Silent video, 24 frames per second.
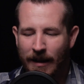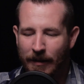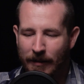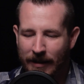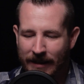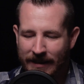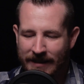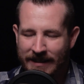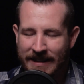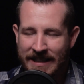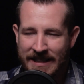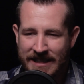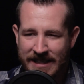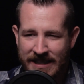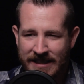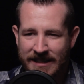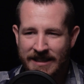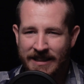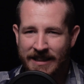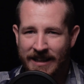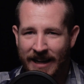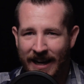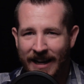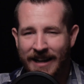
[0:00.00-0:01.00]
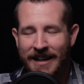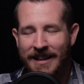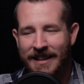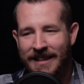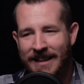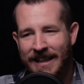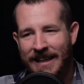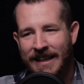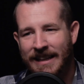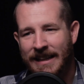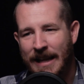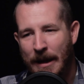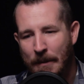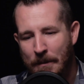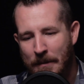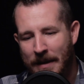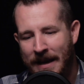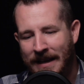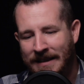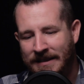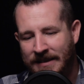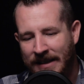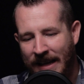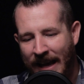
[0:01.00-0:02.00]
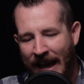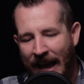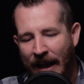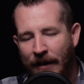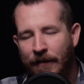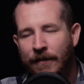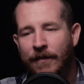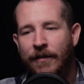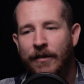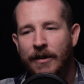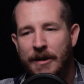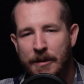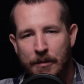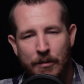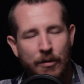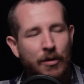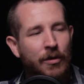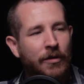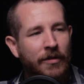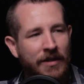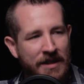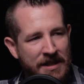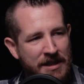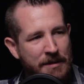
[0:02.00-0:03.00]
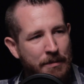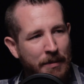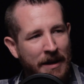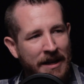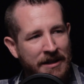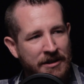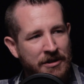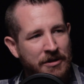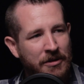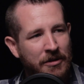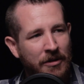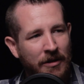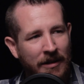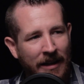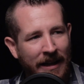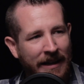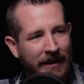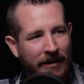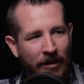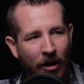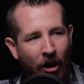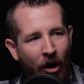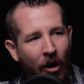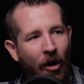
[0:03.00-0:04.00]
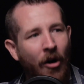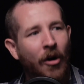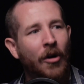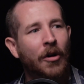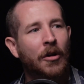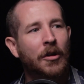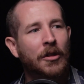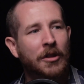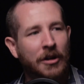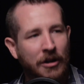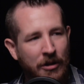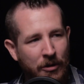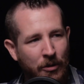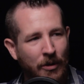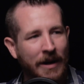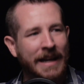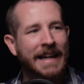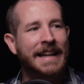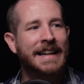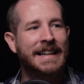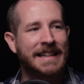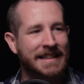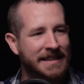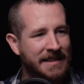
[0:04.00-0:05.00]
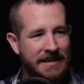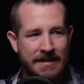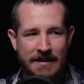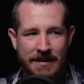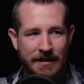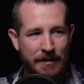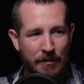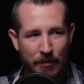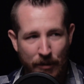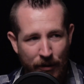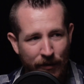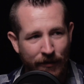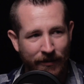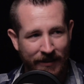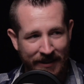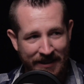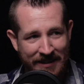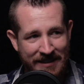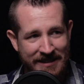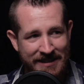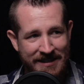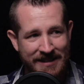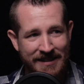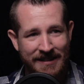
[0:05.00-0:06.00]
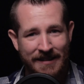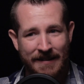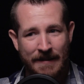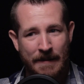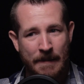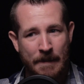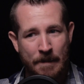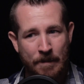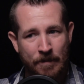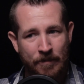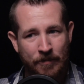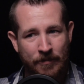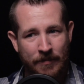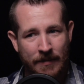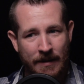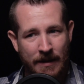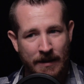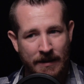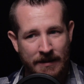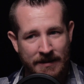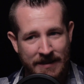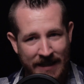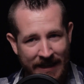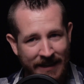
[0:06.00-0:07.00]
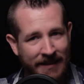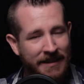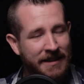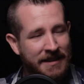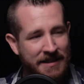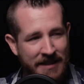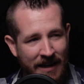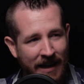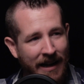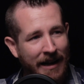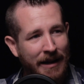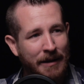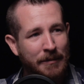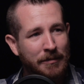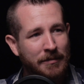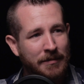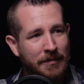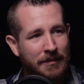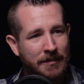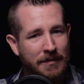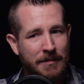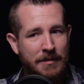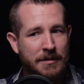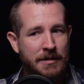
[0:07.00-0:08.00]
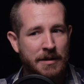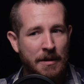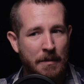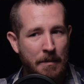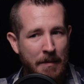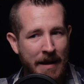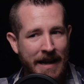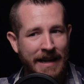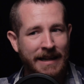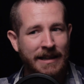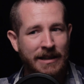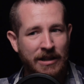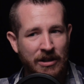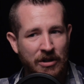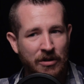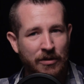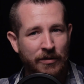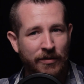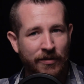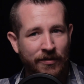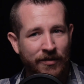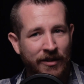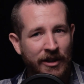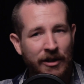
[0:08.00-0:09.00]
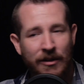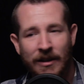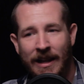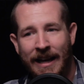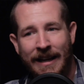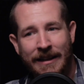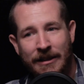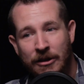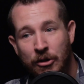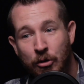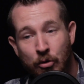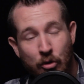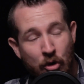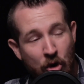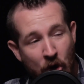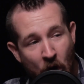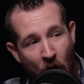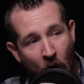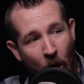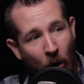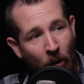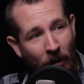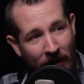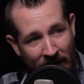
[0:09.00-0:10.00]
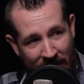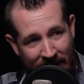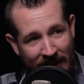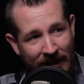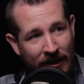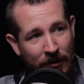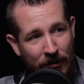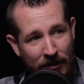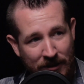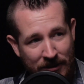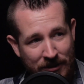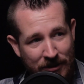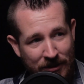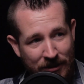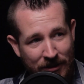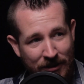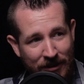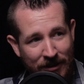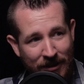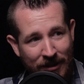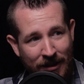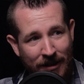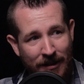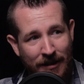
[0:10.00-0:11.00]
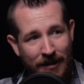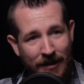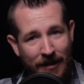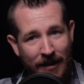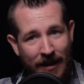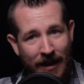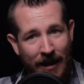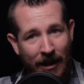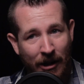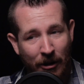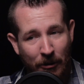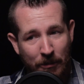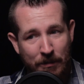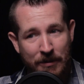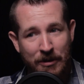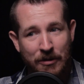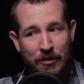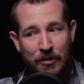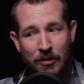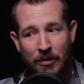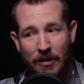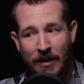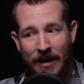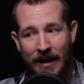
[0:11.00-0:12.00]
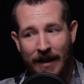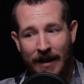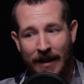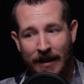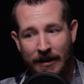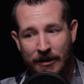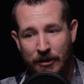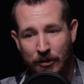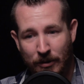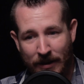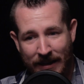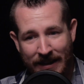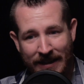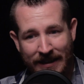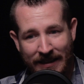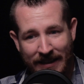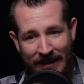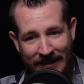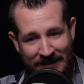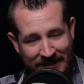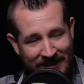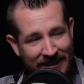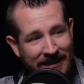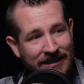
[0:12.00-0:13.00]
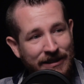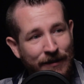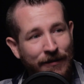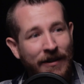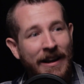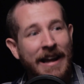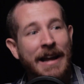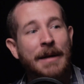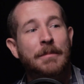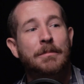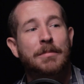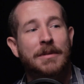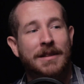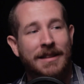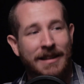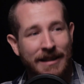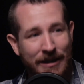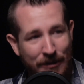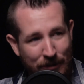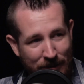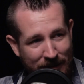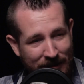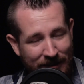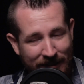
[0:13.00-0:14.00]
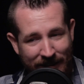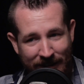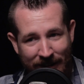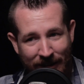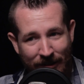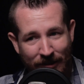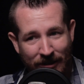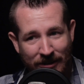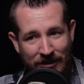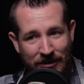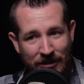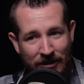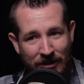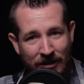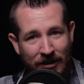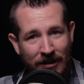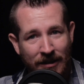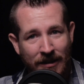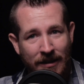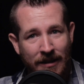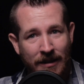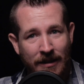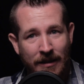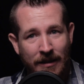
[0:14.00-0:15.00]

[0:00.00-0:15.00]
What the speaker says: Like, this is the kind of thing that makes every movie special. Like, all the greatest movies take the time to make you feel like you know a character, help you create a sense of empathy with a character,